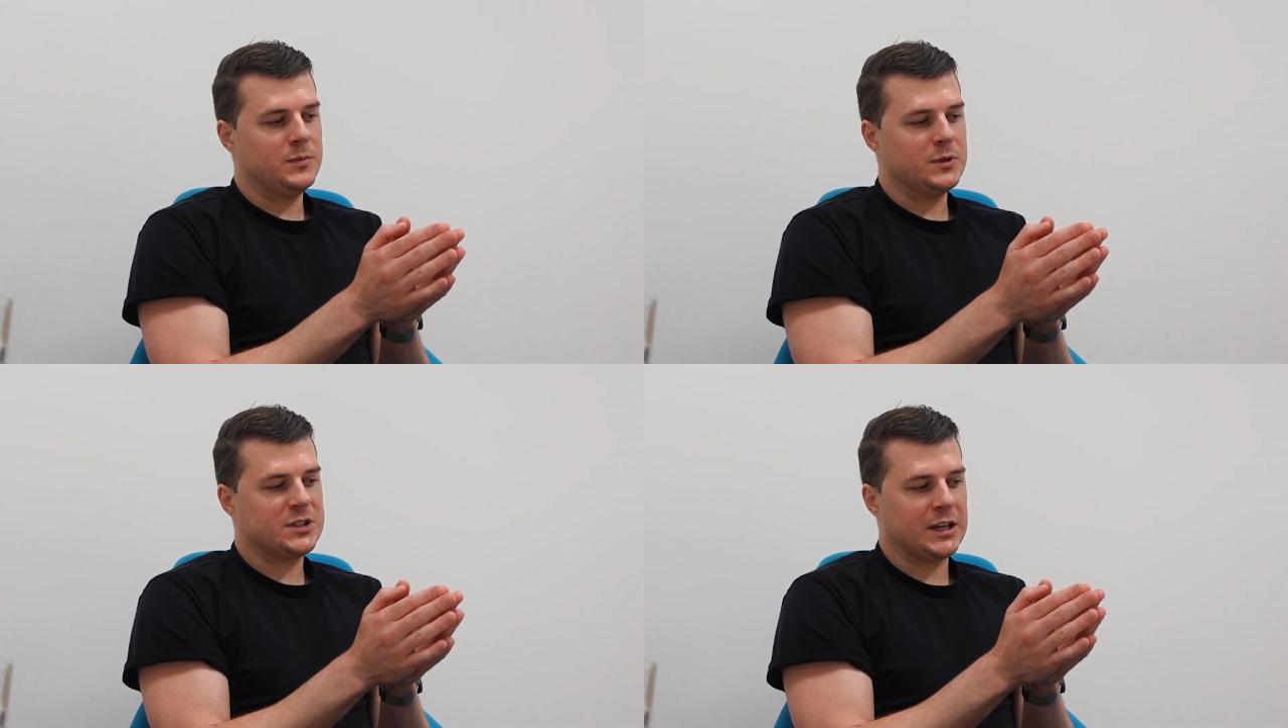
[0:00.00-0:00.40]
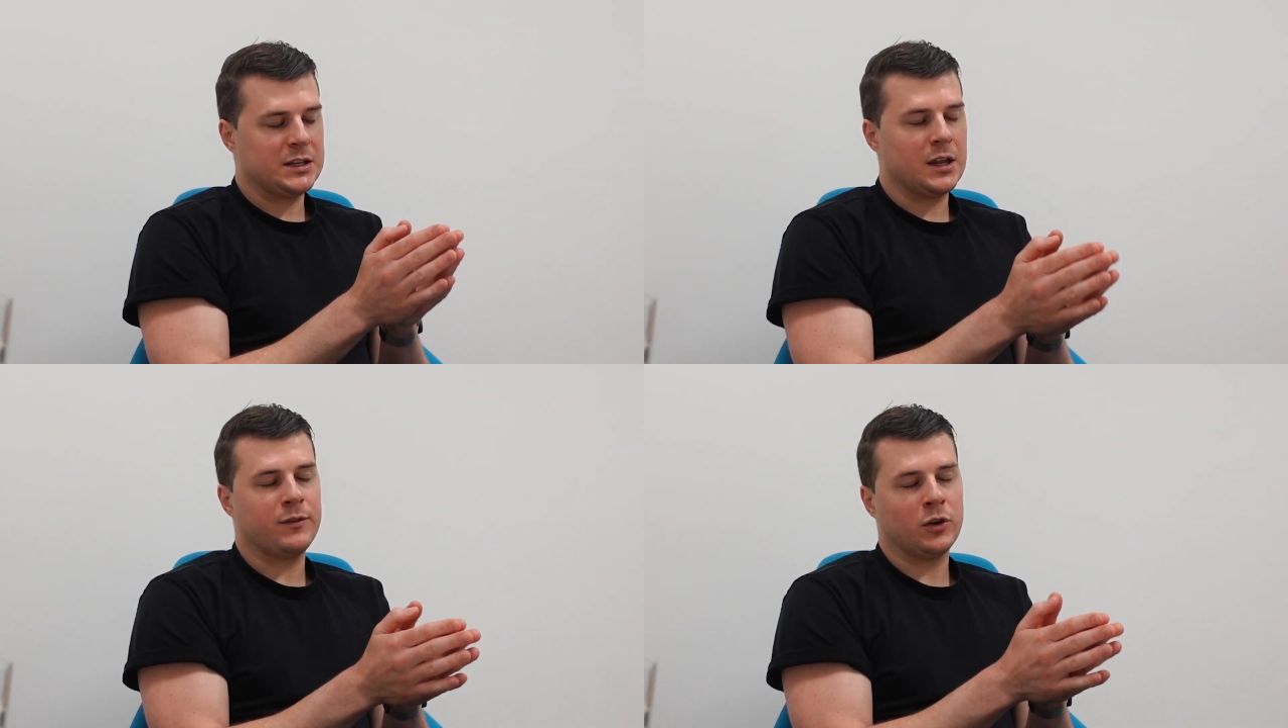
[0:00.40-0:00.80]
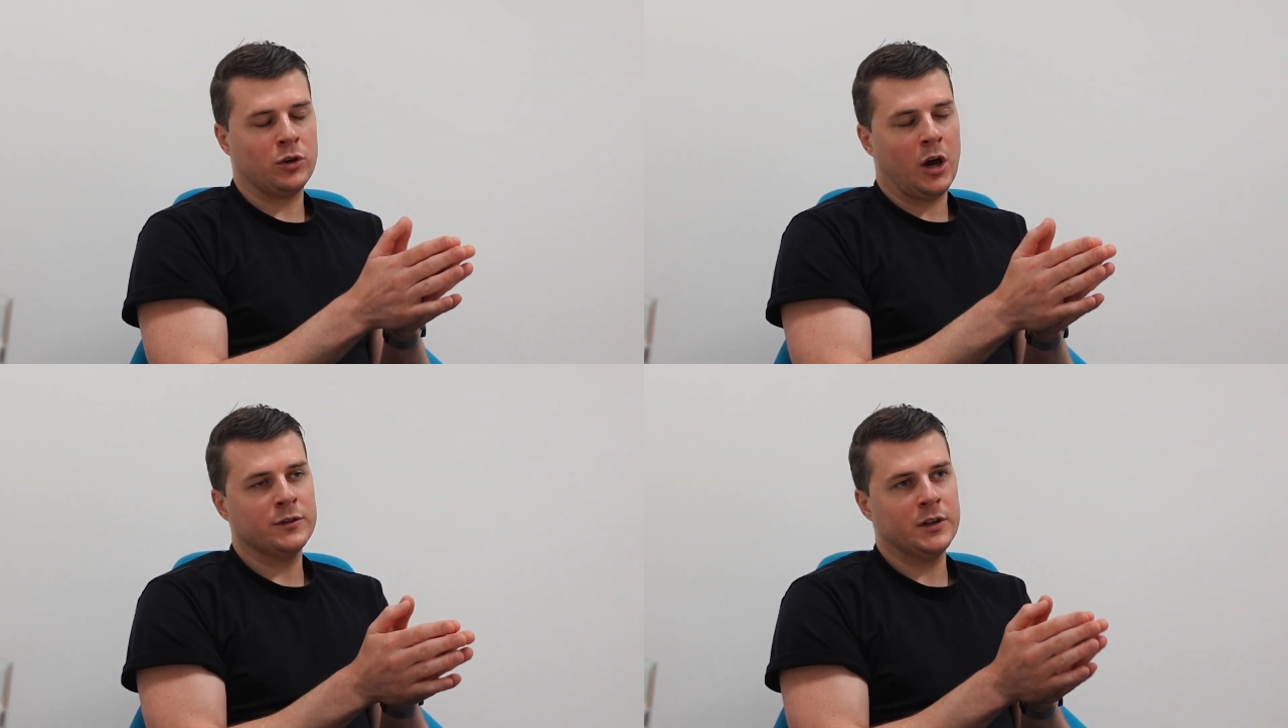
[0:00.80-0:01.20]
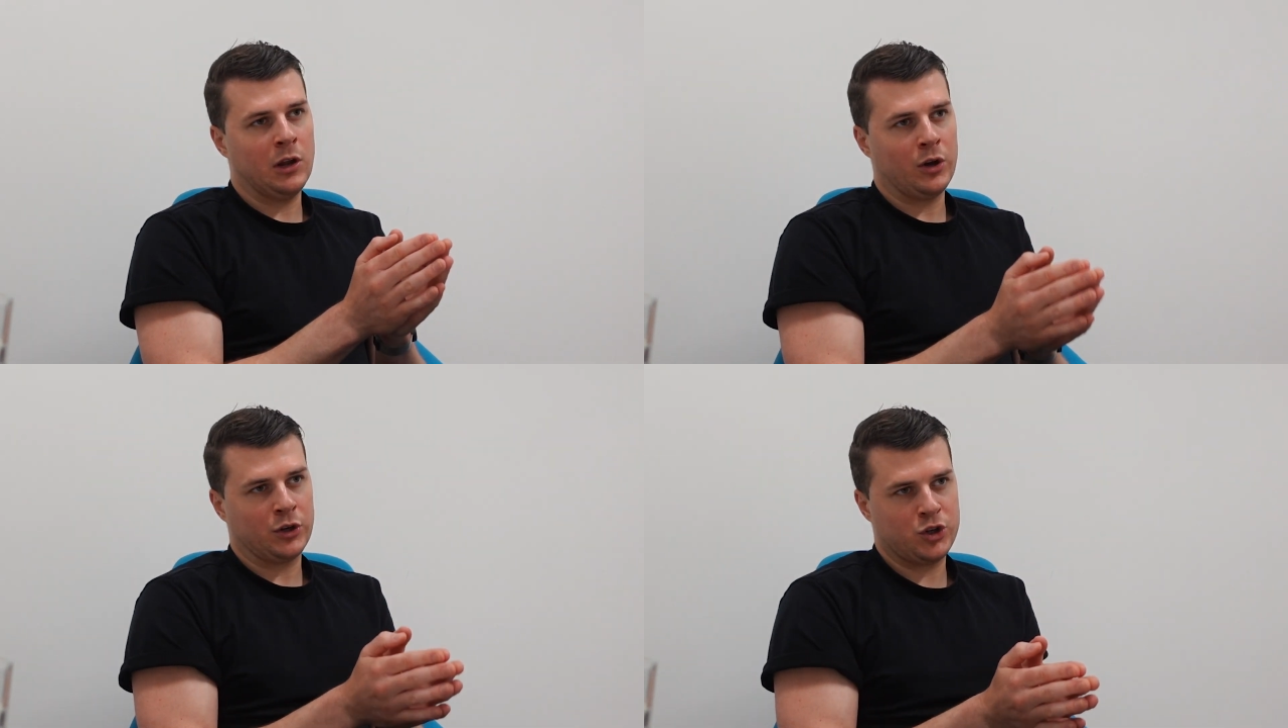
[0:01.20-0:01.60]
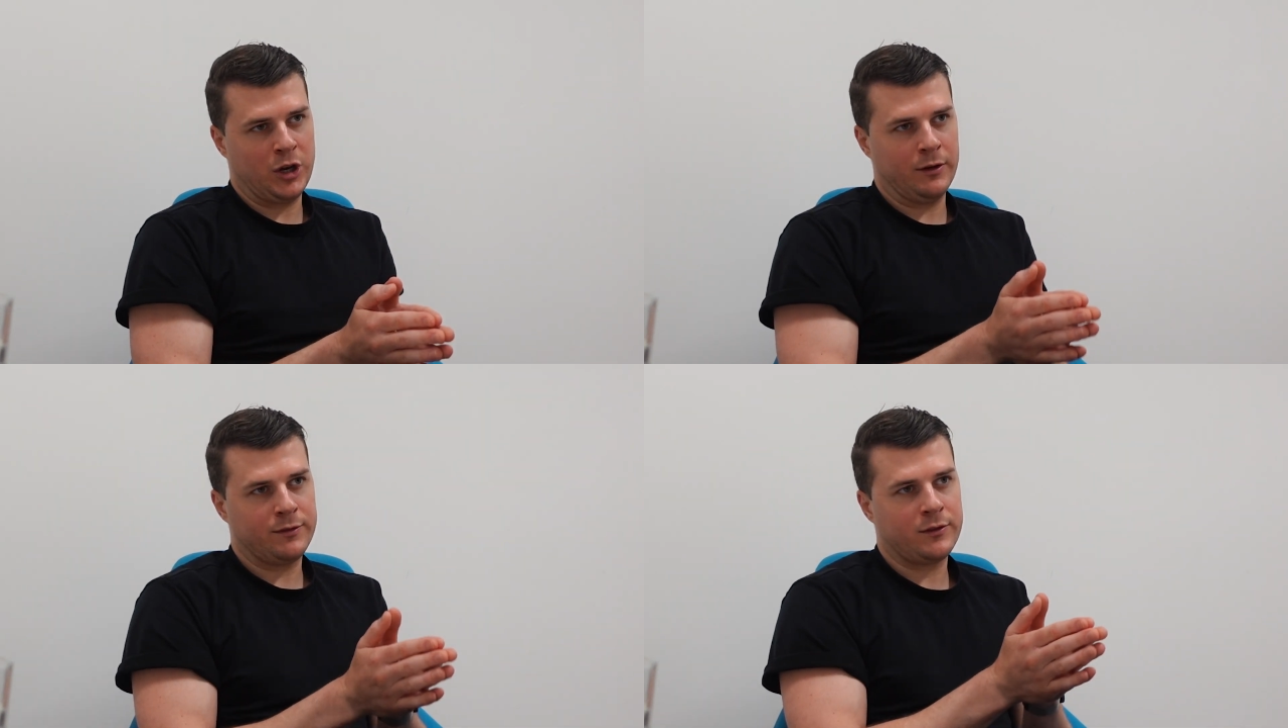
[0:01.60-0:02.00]
significant underlying
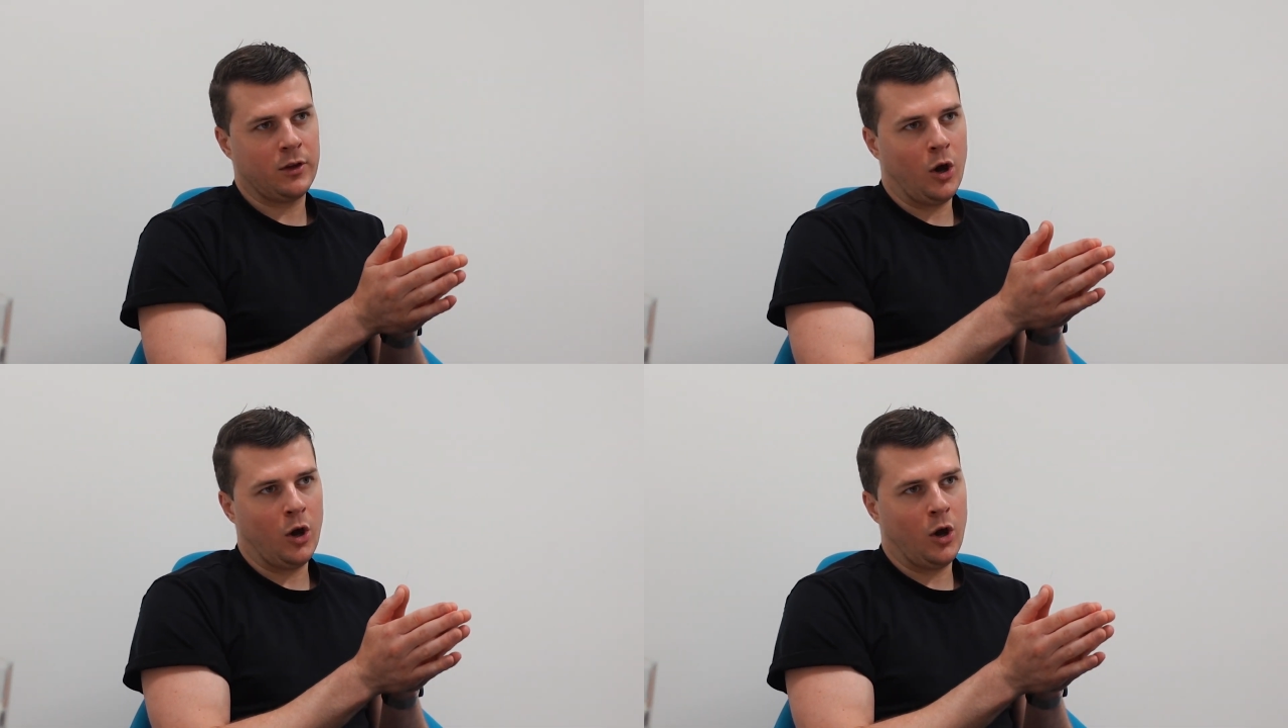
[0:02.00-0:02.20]
shift